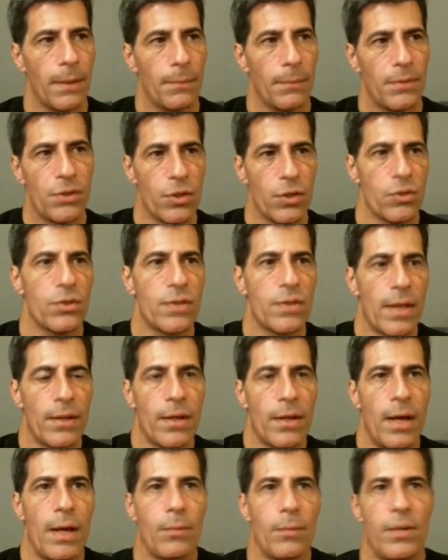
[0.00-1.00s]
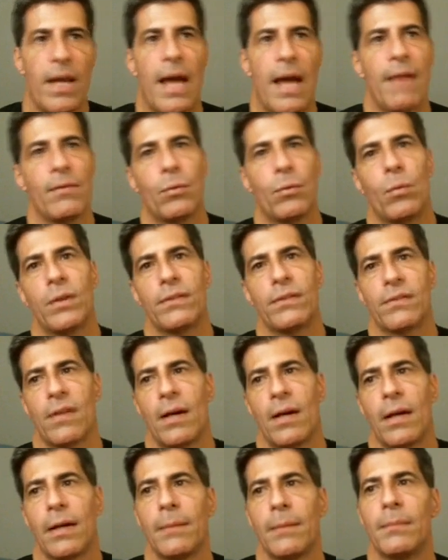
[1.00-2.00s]
positions I, I would have at one
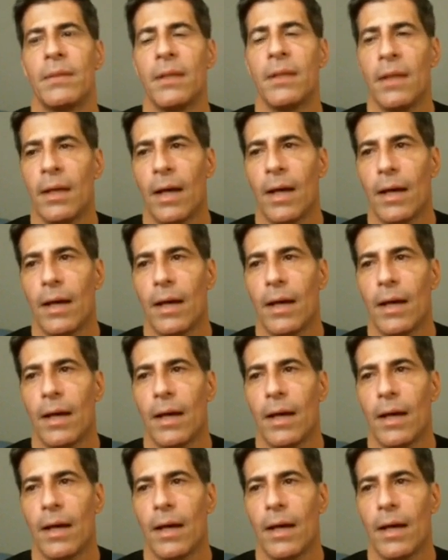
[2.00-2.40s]
time.